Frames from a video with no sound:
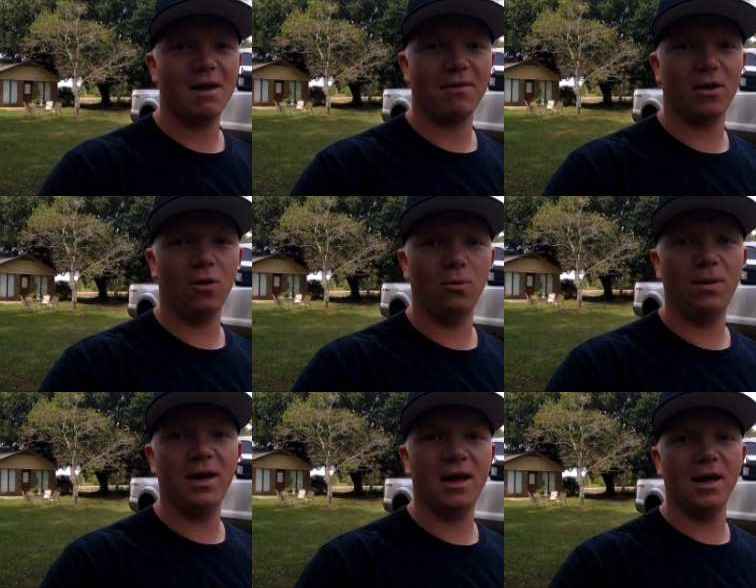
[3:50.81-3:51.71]
I've got a whole
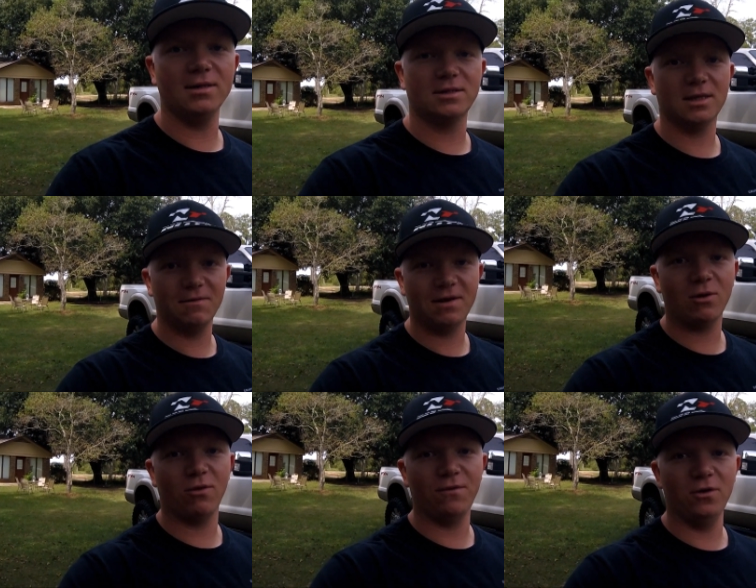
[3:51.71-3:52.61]
BDS lift
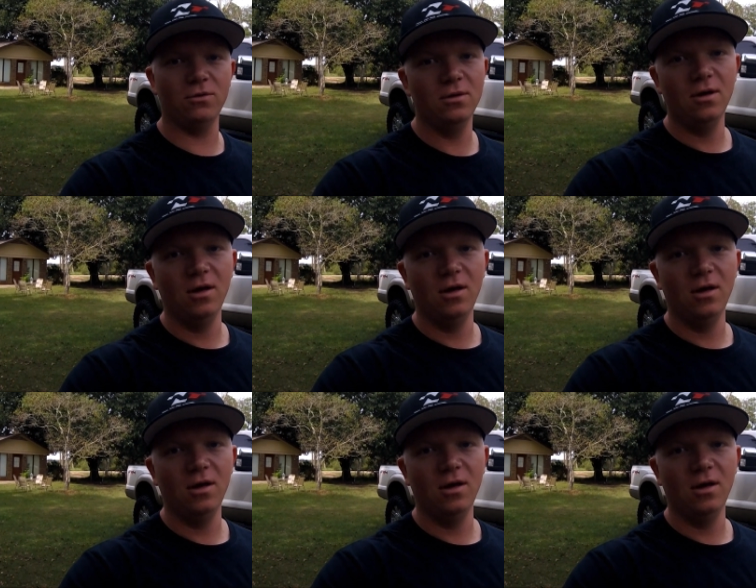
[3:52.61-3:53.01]
kit review,